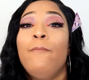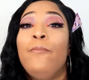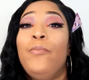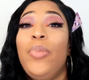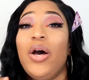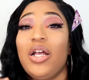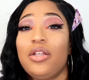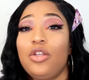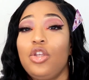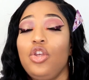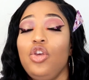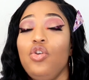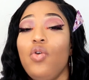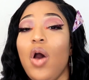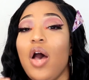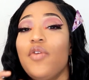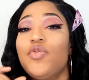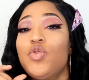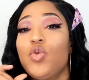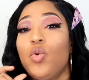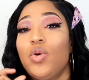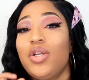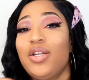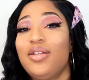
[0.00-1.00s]
But you
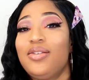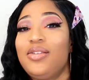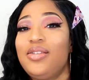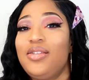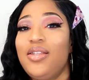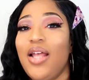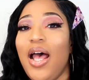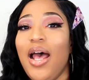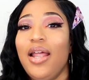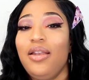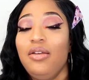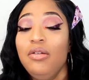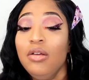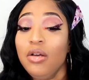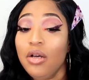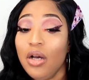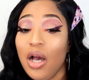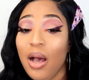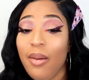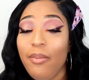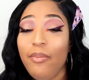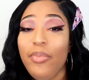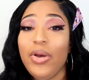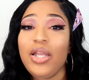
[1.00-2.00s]
have to understand, the
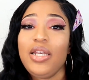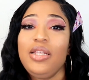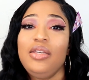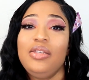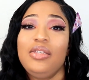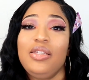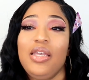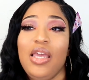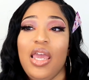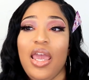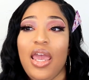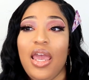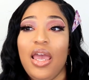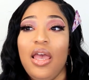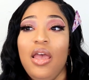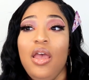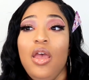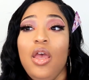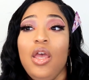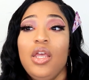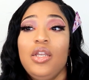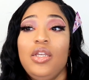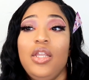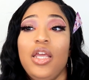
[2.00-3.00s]
companies here,
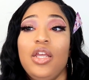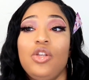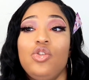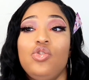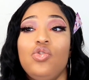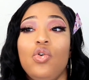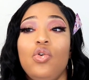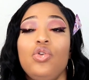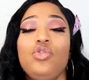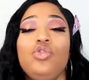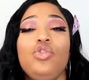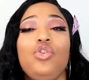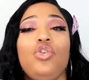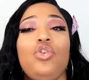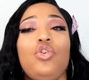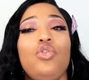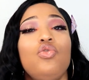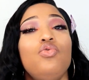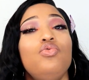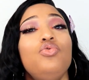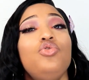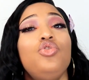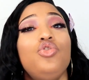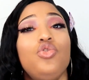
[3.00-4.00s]
they don't
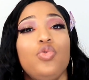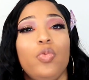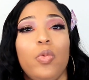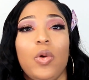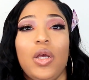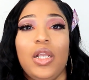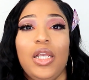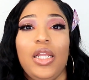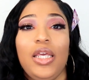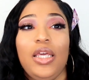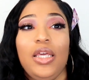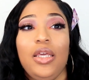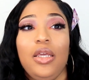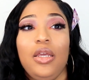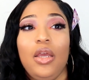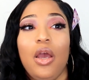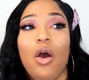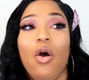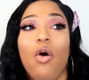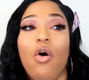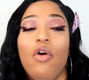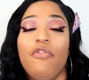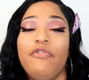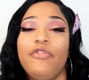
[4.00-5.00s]
usually
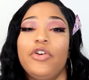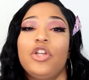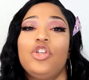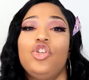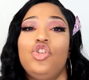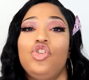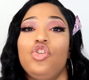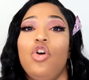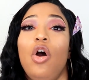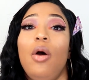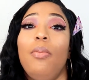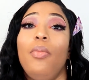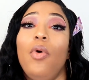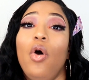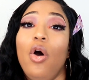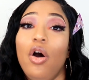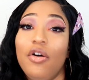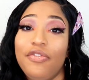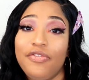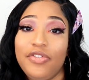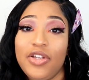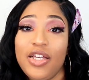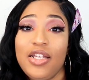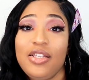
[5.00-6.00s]
offer job
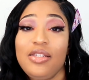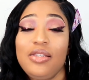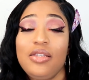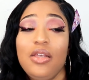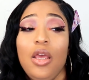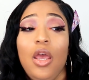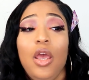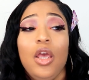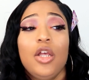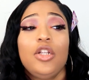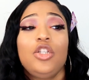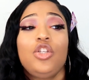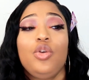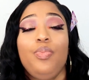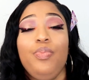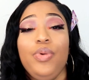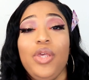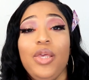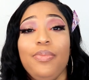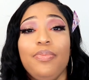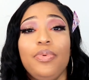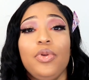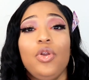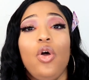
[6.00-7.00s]
offers to
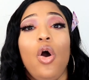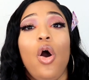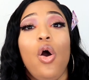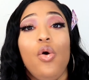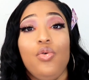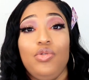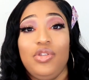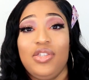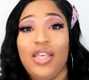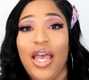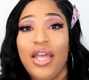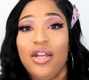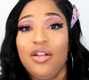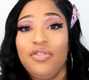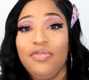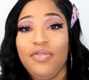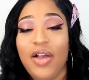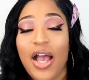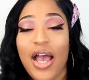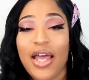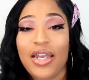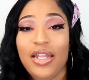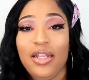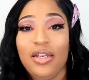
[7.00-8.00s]
people outside of
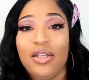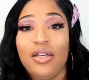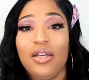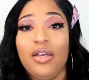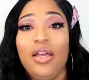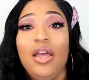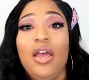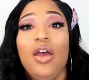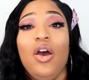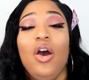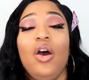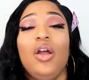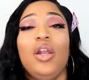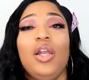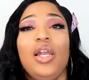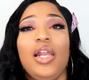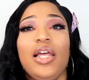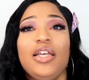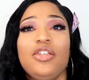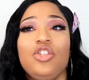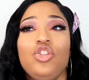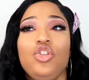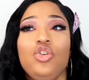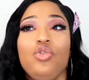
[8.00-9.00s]
Canada
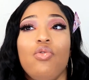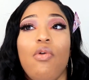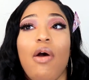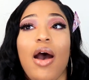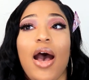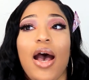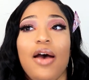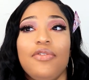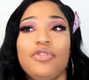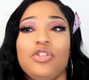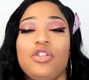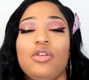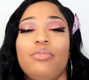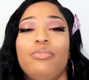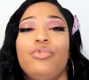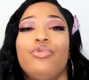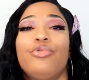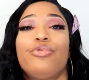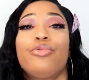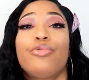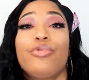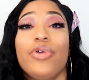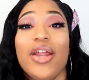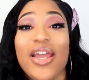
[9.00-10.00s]
unless you have some
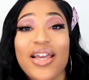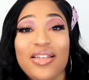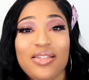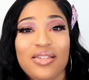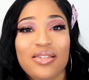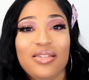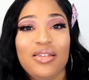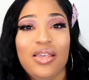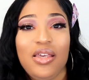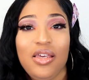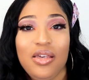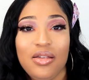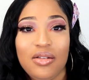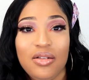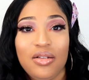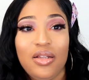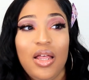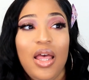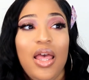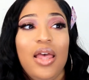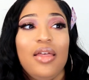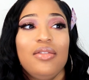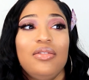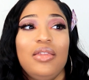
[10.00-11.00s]
rare
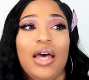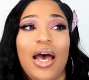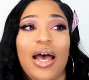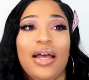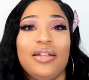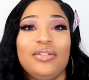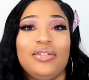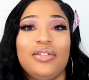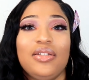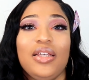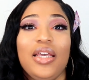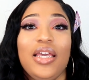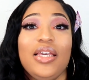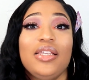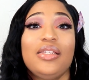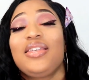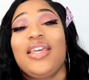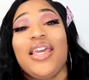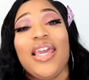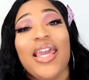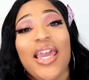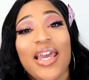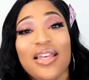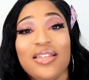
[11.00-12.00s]
skill that is
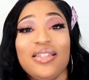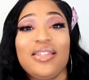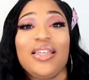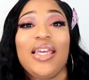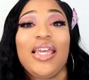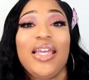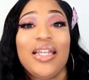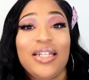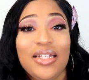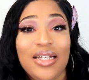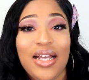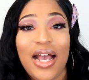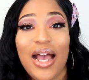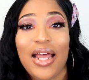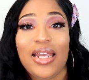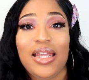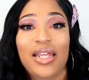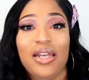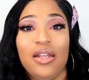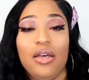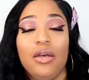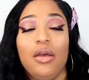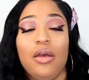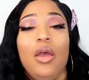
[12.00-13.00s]
scarce in
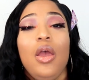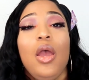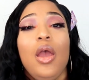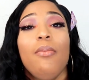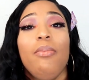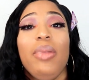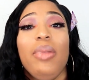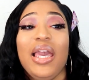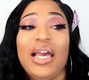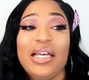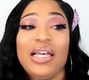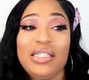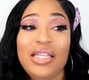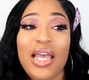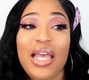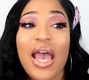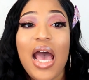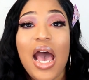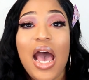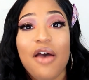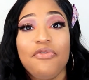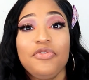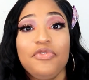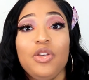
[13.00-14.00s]
Canada, because they
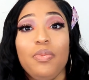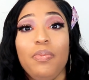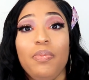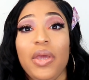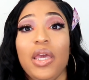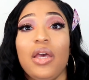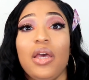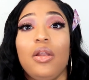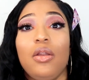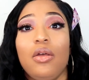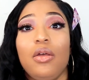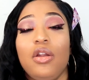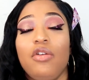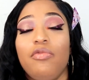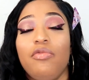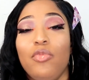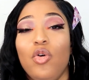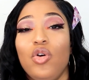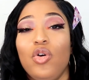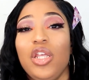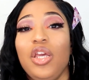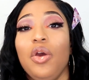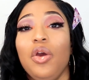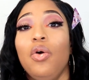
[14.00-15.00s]
have to pay a lot of
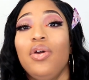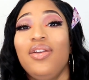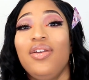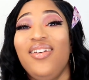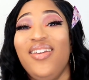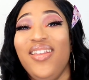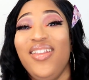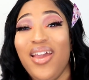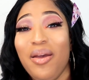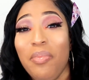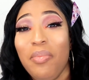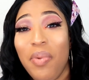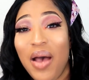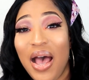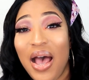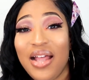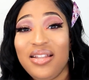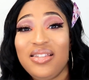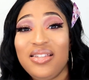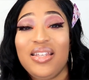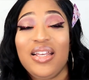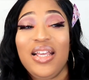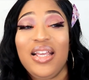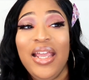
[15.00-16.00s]
money on their
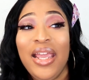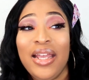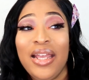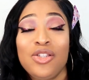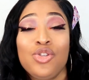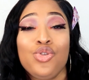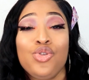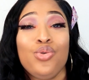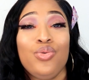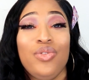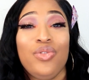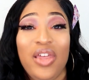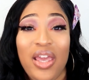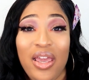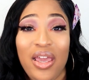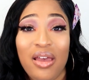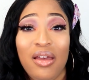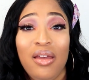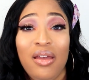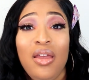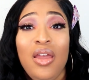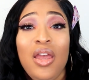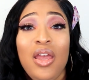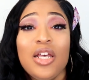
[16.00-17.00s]
part to get you
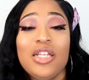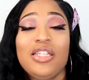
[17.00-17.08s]
there.